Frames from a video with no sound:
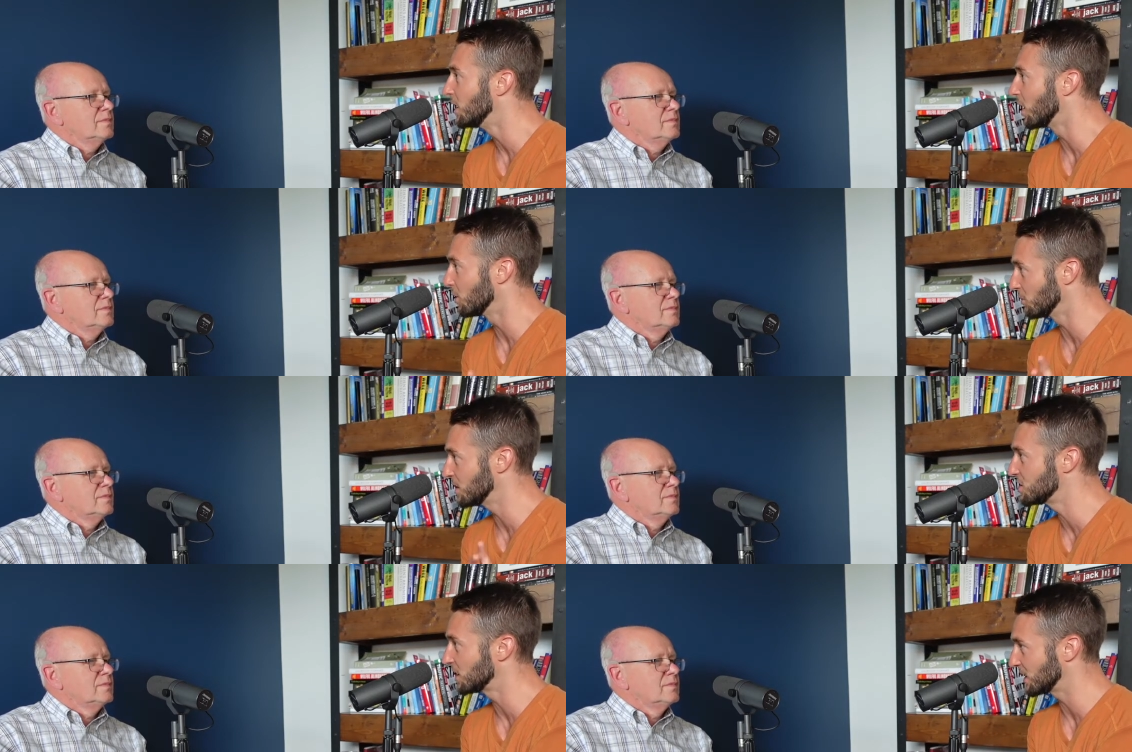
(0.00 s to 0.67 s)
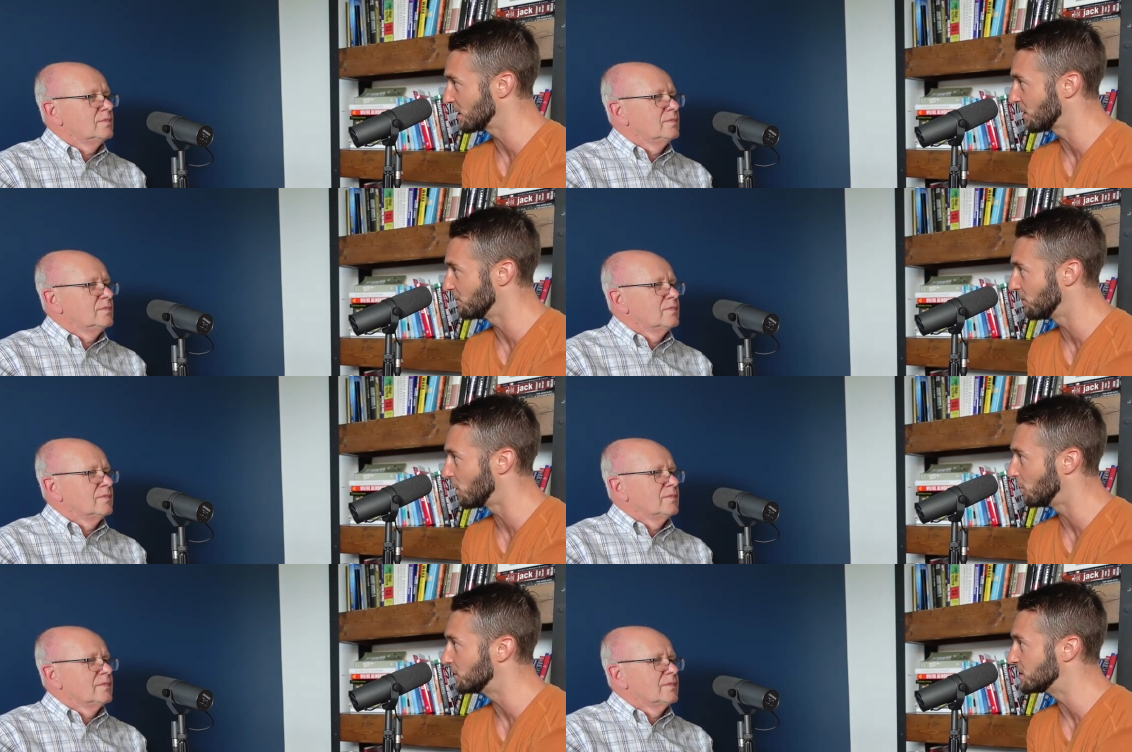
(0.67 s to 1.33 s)
Speaker 1: originally got
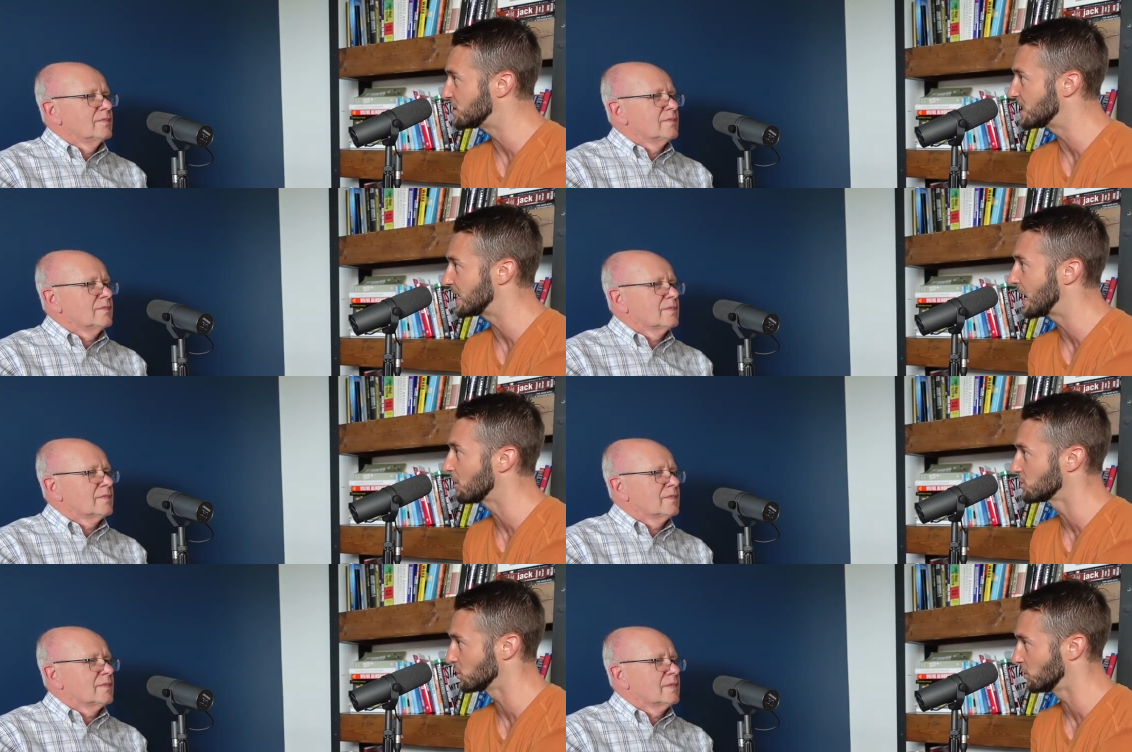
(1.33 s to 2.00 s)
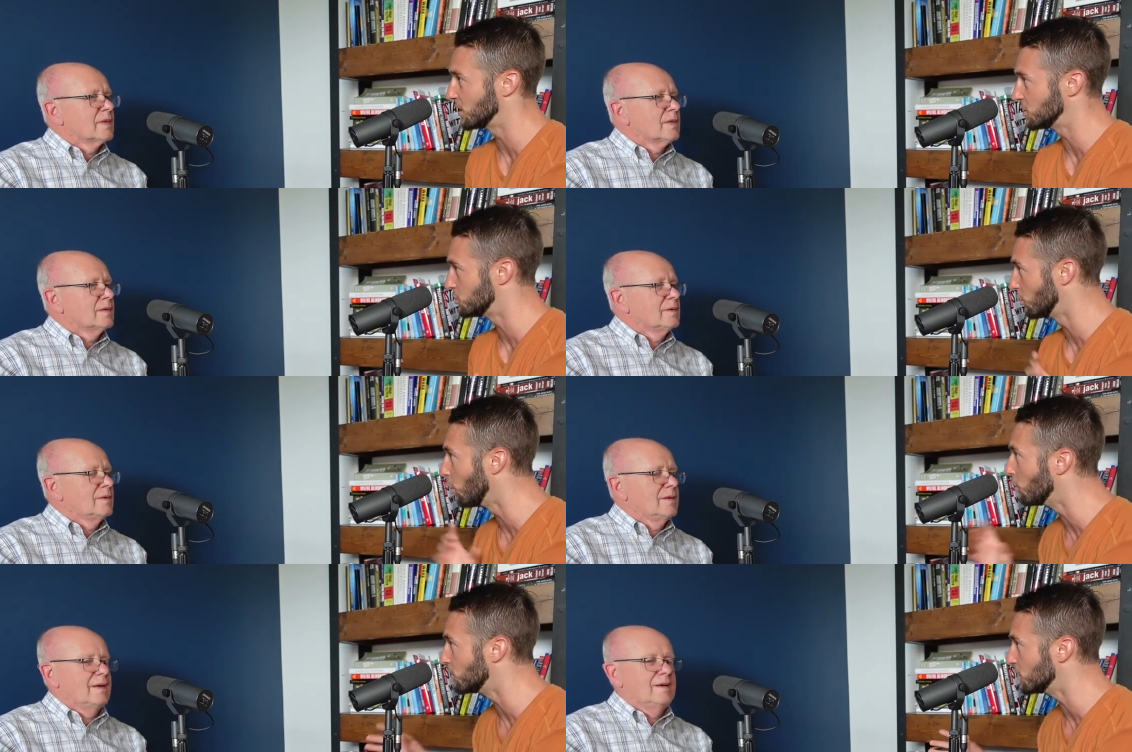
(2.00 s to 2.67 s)
involved in city council that
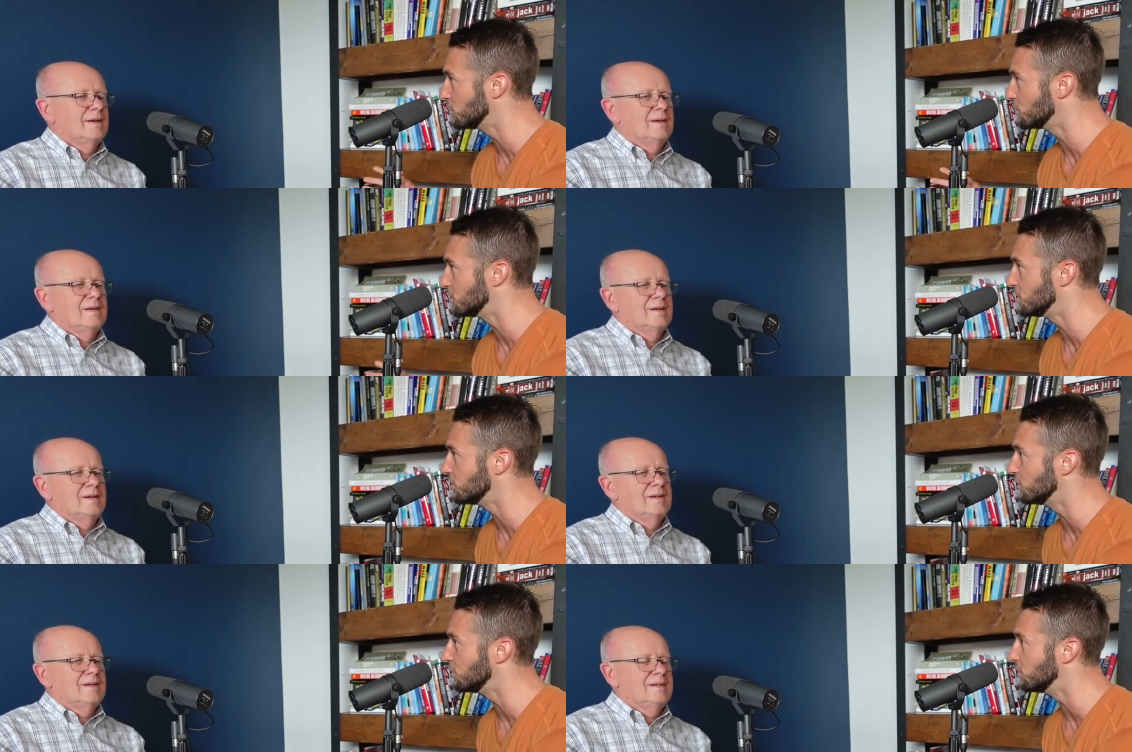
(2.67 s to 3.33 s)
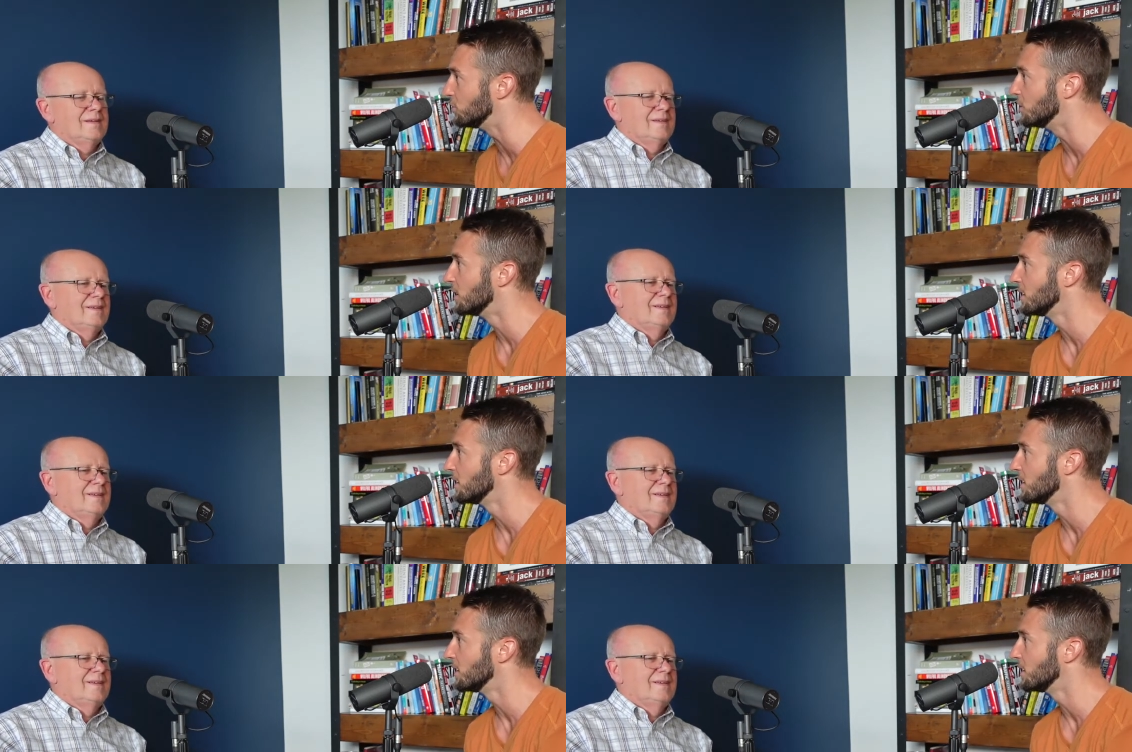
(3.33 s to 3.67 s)
drove you to,